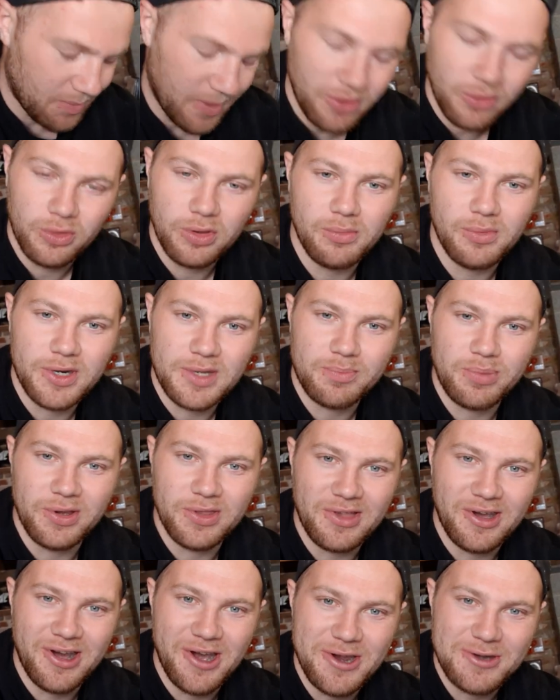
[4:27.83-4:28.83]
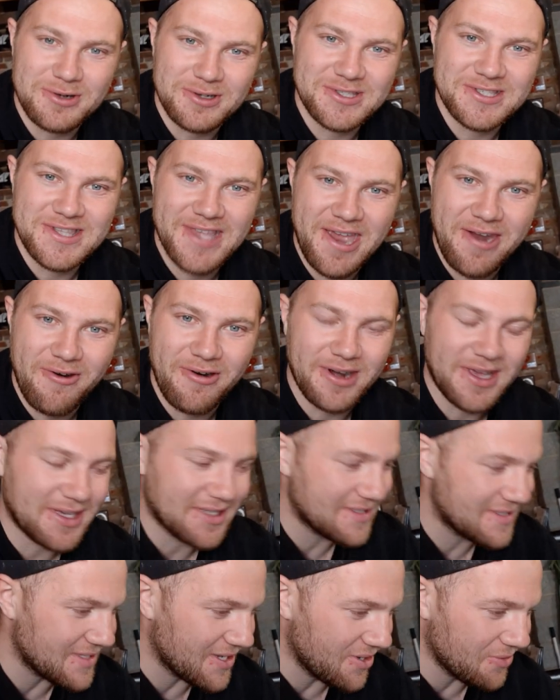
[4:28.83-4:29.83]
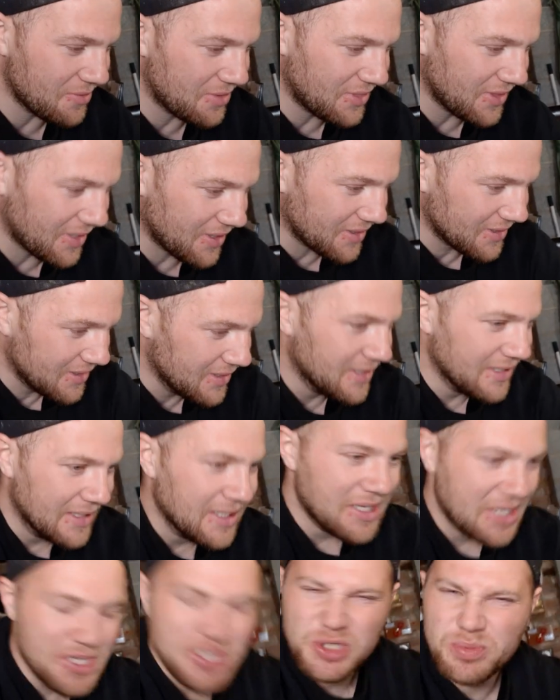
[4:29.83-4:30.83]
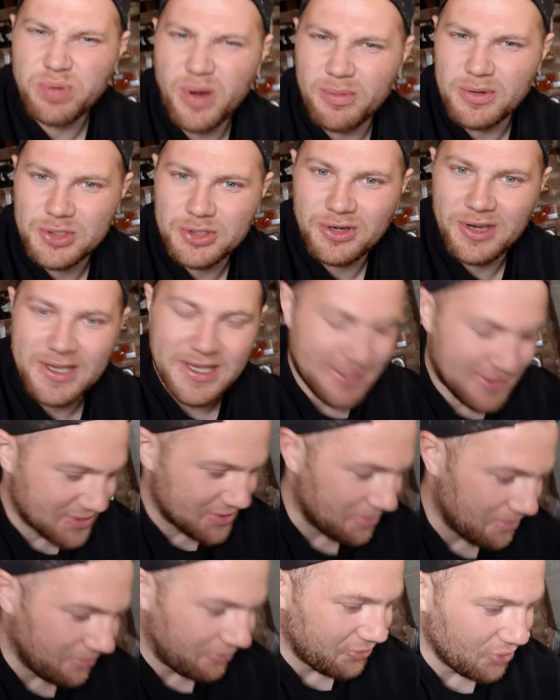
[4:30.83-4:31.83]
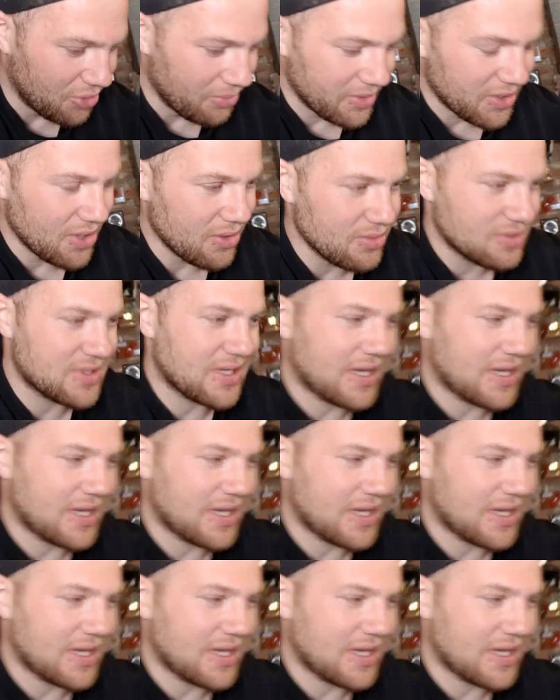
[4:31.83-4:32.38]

all the money putting the hydro steer on it. So we think we should probably try and get some form of use